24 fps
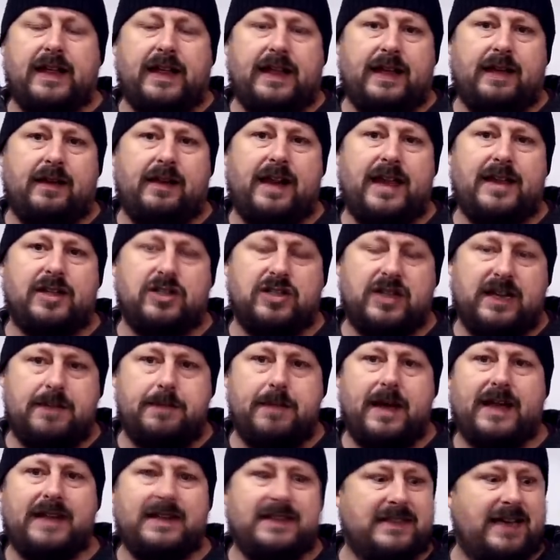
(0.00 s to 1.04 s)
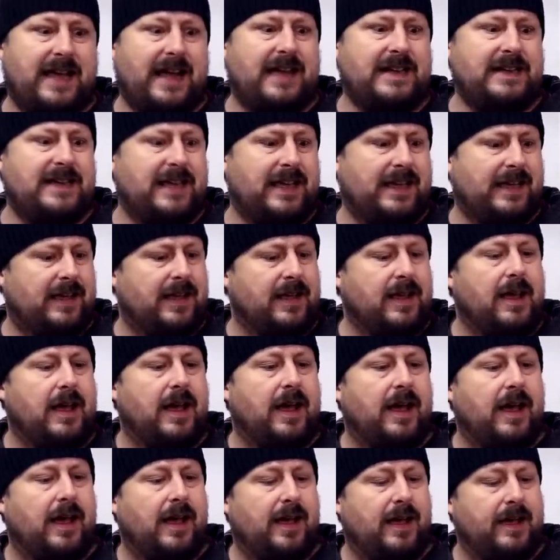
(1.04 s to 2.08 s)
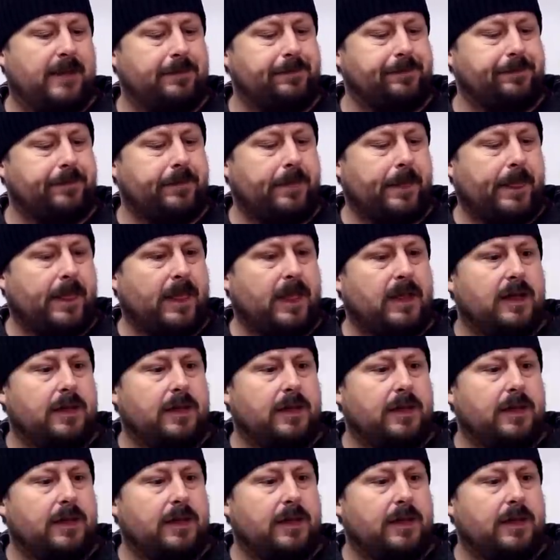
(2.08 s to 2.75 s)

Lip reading: it'll actually maintain it.